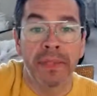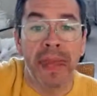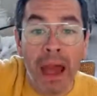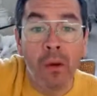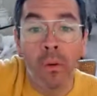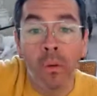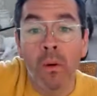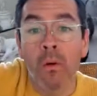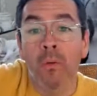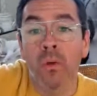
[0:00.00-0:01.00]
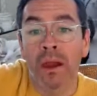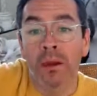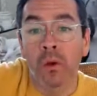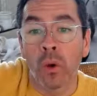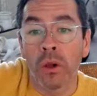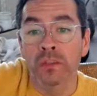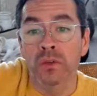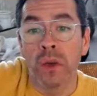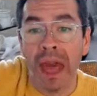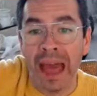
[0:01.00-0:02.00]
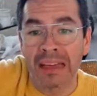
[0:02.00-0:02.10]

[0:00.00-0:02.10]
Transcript: but now we are going to